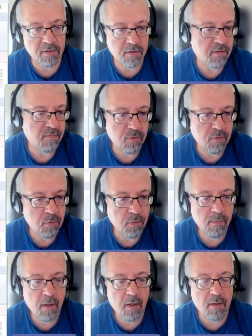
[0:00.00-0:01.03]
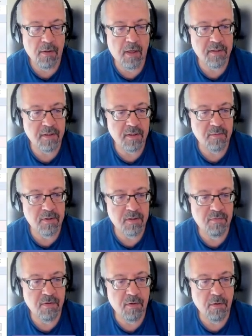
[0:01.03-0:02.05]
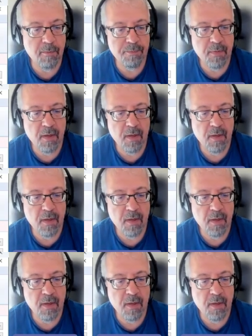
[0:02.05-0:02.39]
in this view, nothing specific.